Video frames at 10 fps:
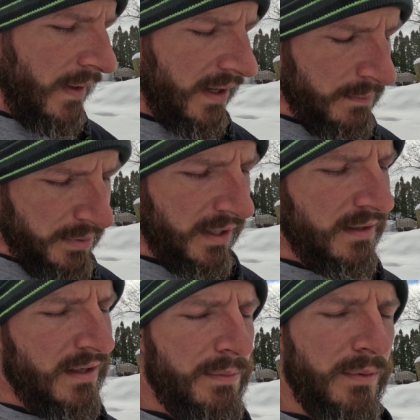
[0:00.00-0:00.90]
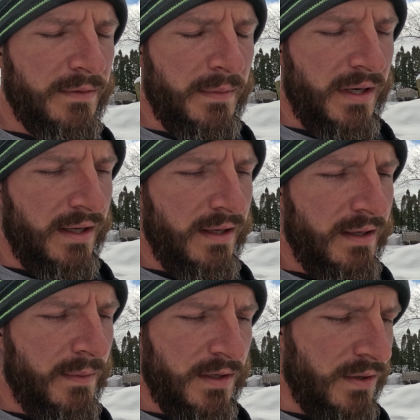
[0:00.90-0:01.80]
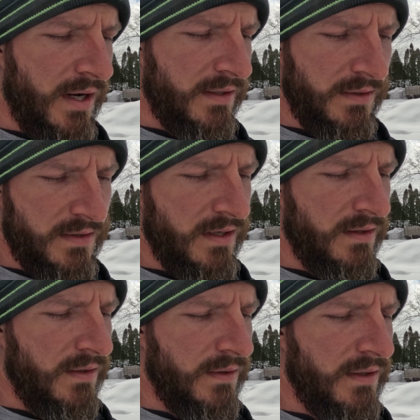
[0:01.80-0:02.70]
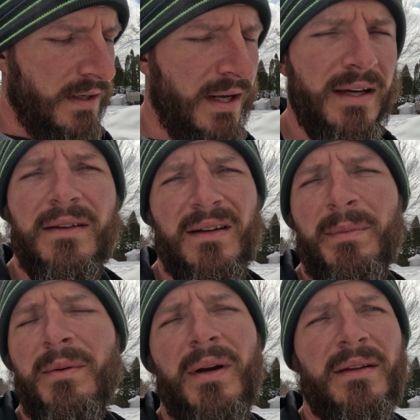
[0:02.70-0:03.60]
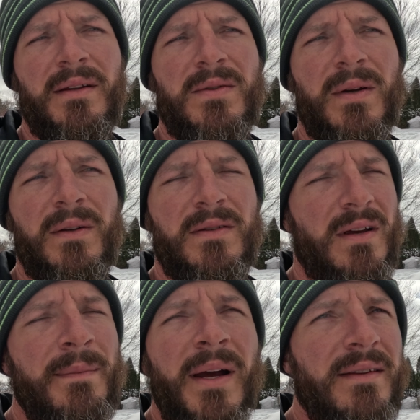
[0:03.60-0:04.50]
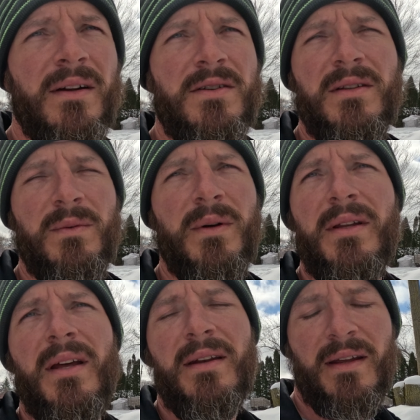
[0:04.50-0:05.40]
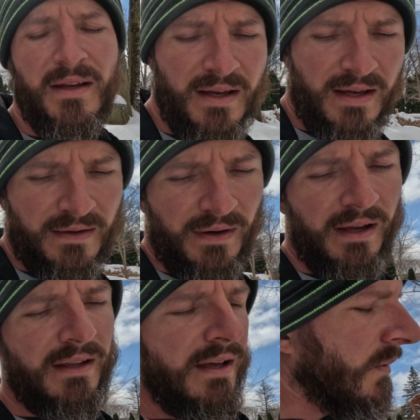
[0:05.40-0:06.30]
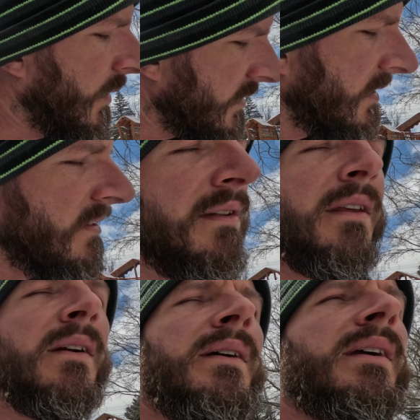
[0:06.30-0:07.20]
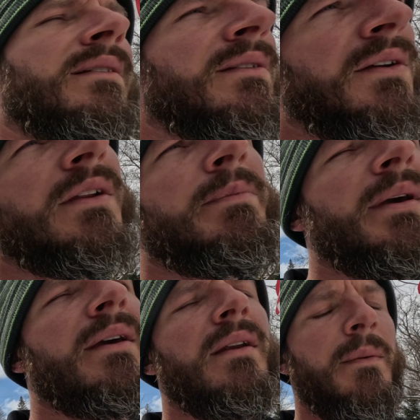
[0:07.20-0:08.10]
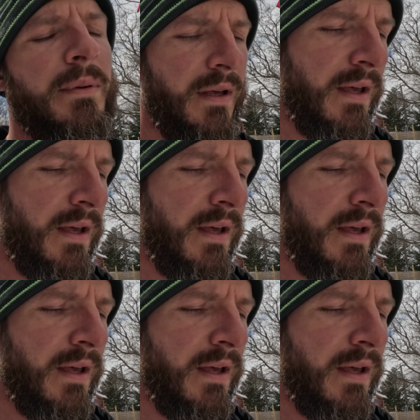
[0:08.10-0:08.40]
I can pick it up with my tractor or skid loader, and I can dump it right in the trailer. So I'm not touching the wood again, right? Once it's in there, I can literally pick it up,